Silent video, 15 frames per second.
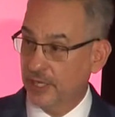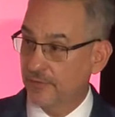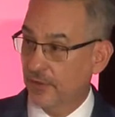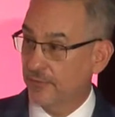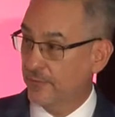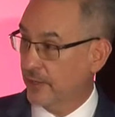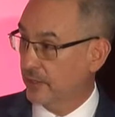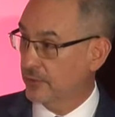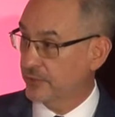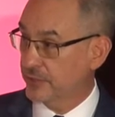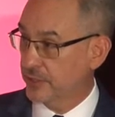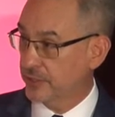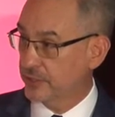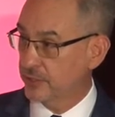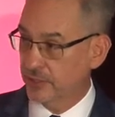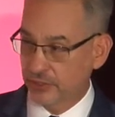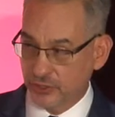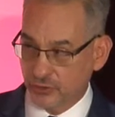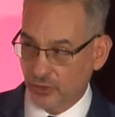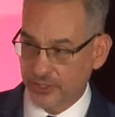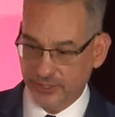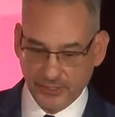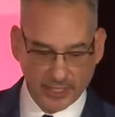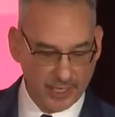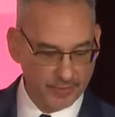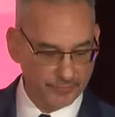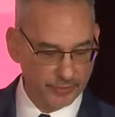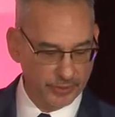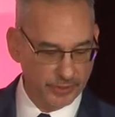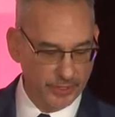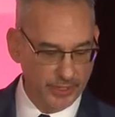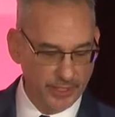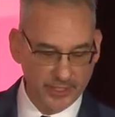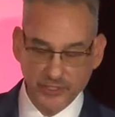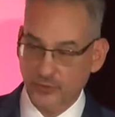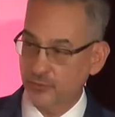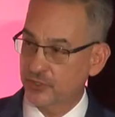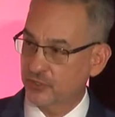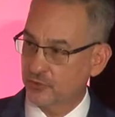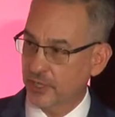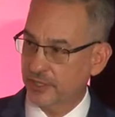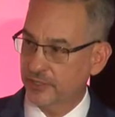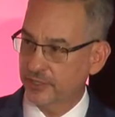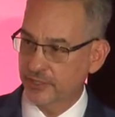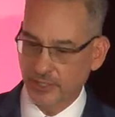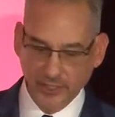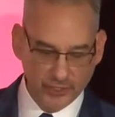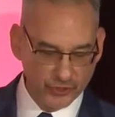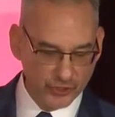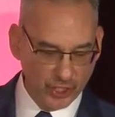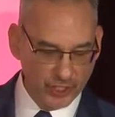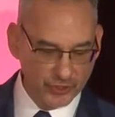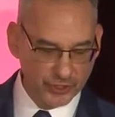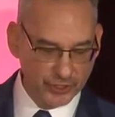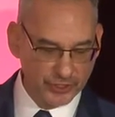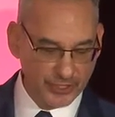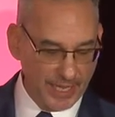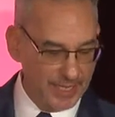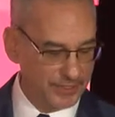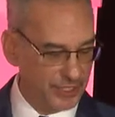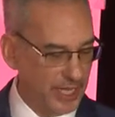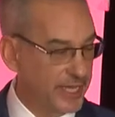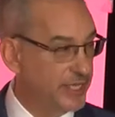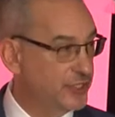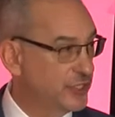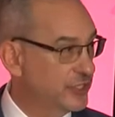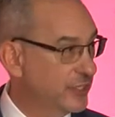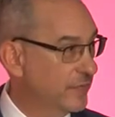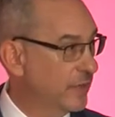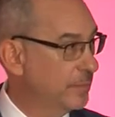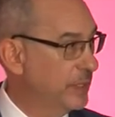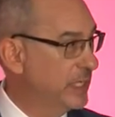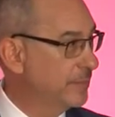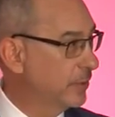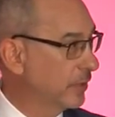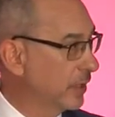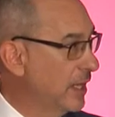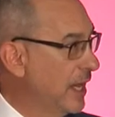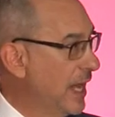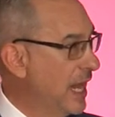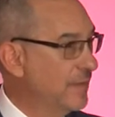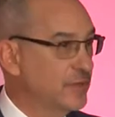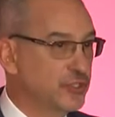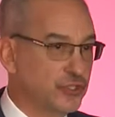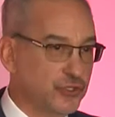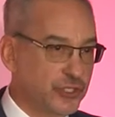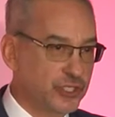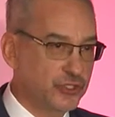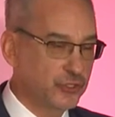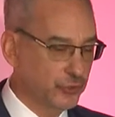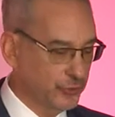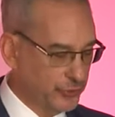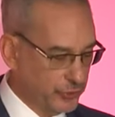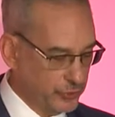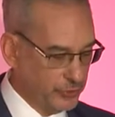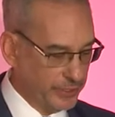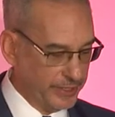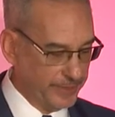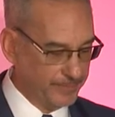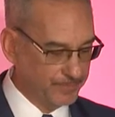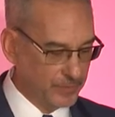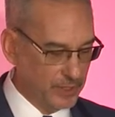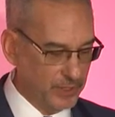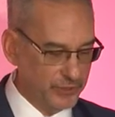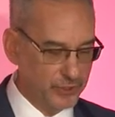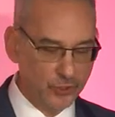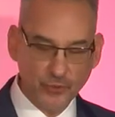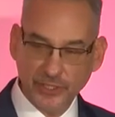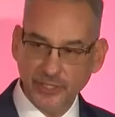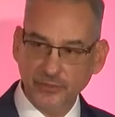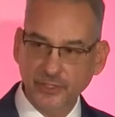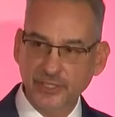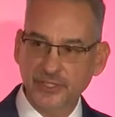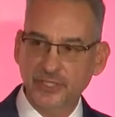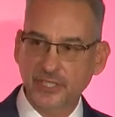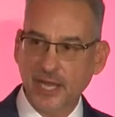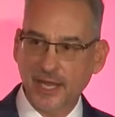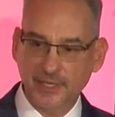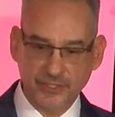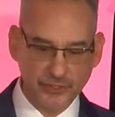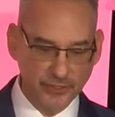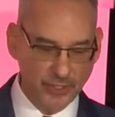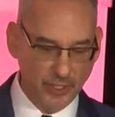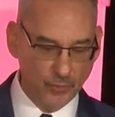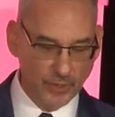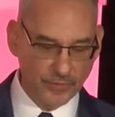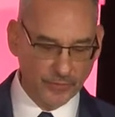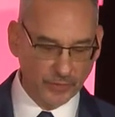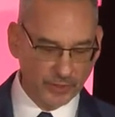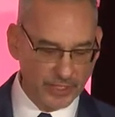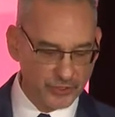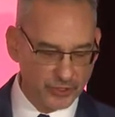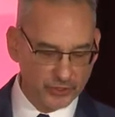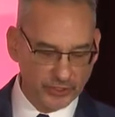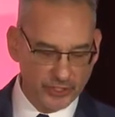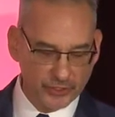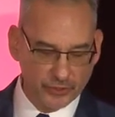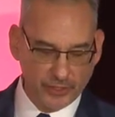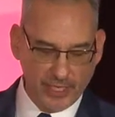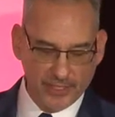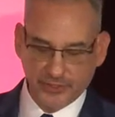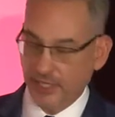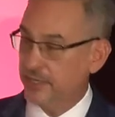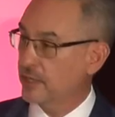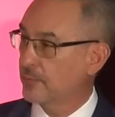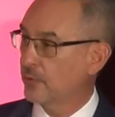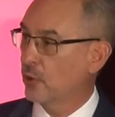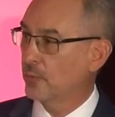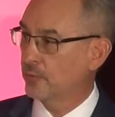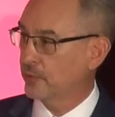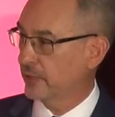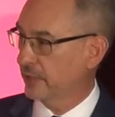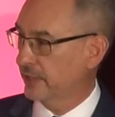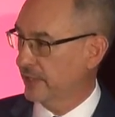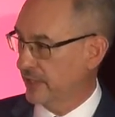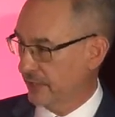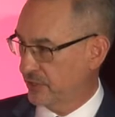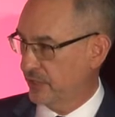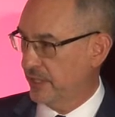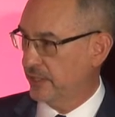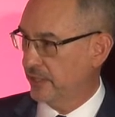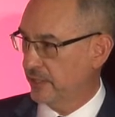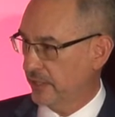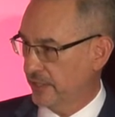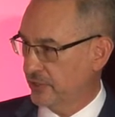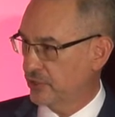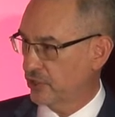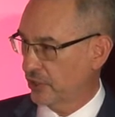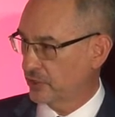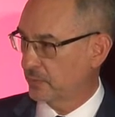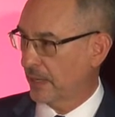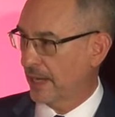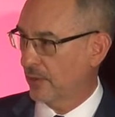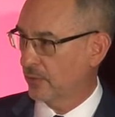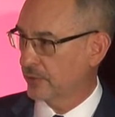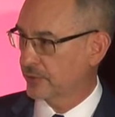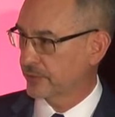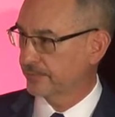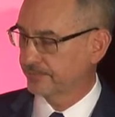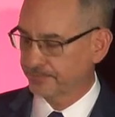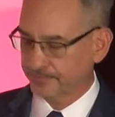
of a fellow citizen and joint sovereign is restricted, judges, as agents of the people, have a judicial duty to critically assess whether the legislature has inappropriately exceeded its just powers.